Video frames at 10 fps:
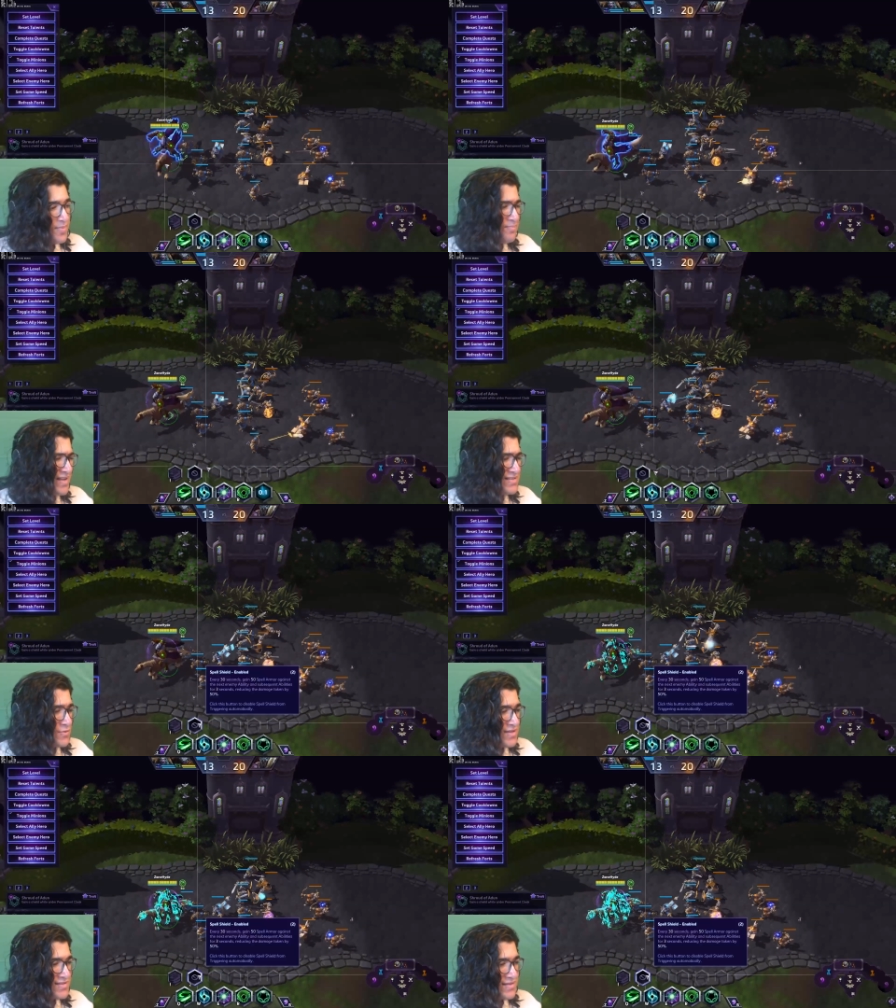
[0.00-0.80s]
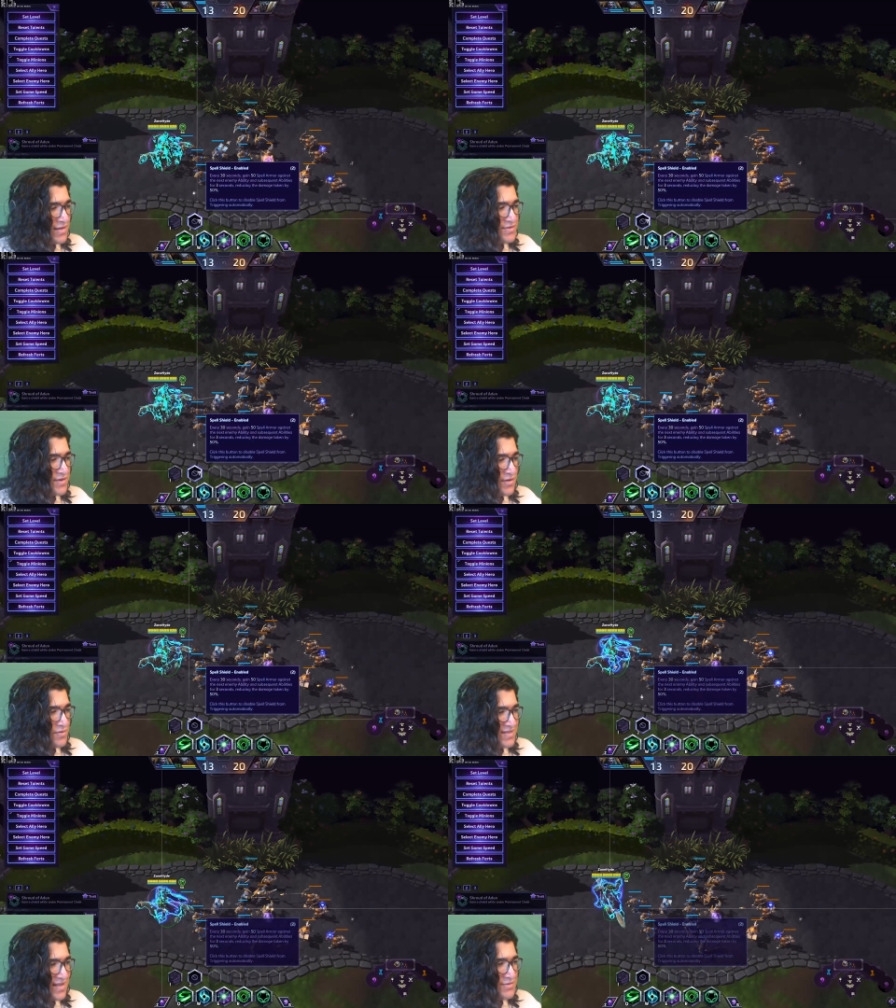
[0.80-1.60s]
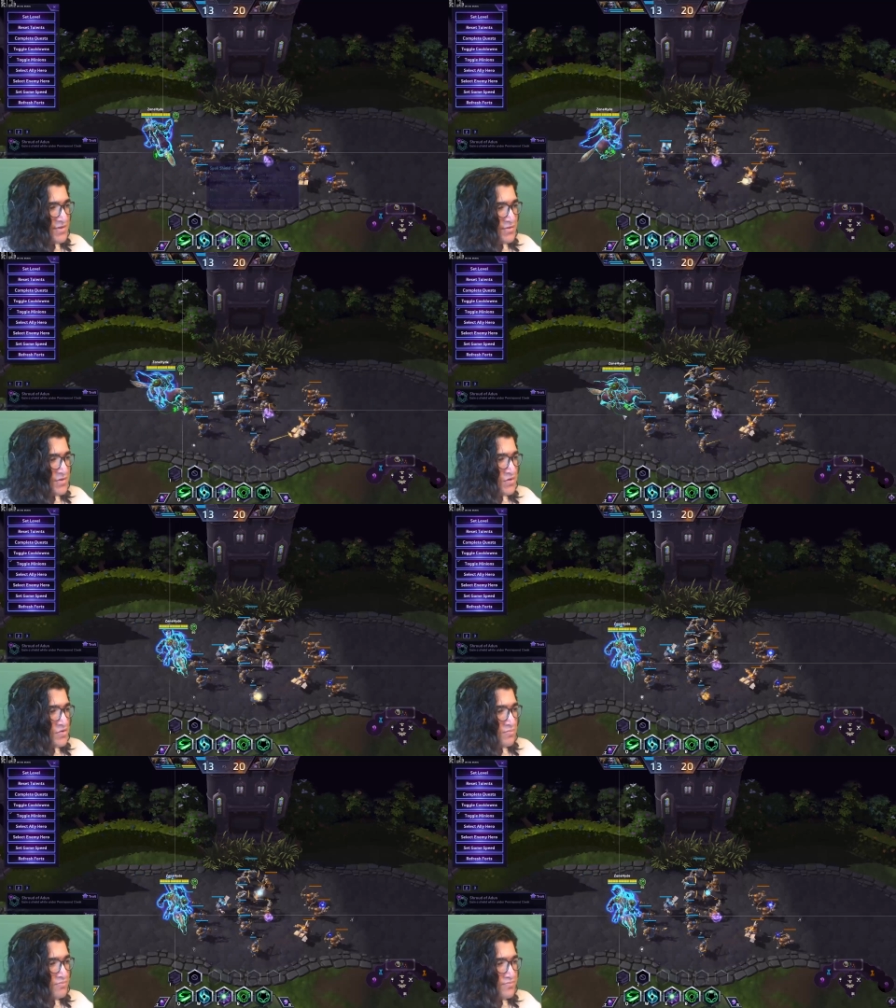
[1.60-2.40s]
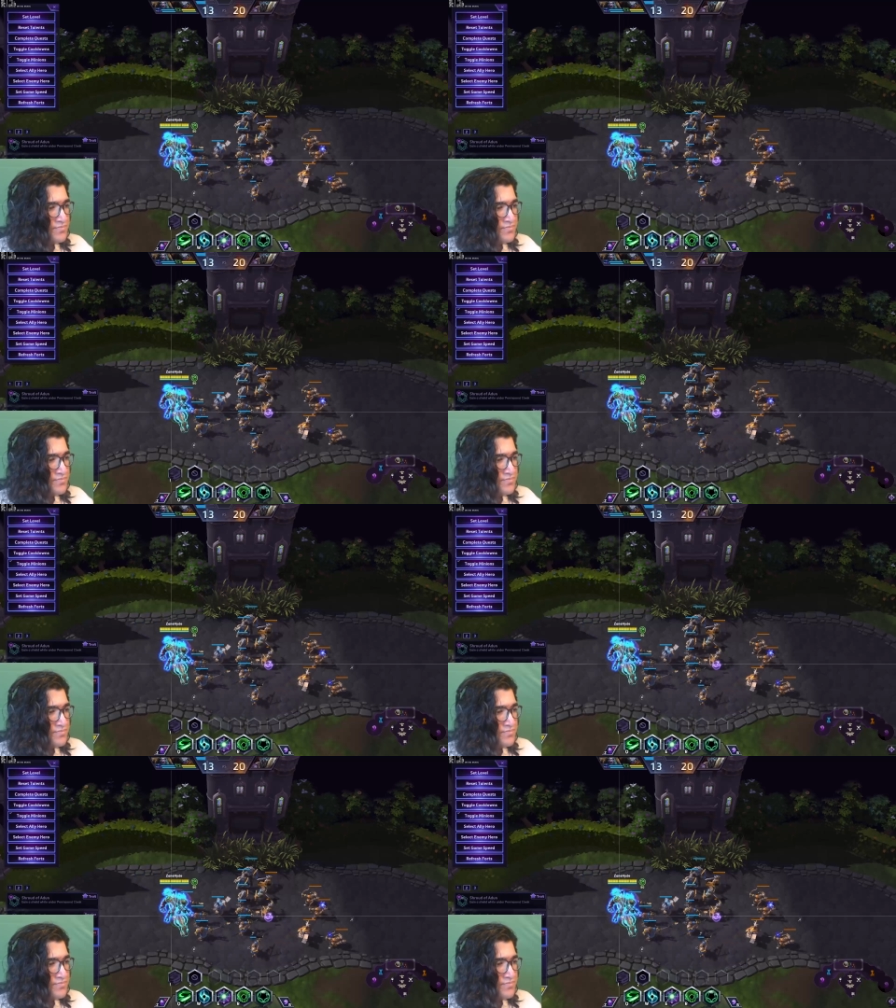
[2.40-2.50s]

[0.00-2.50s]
But basically what this allows you to do is it allows you to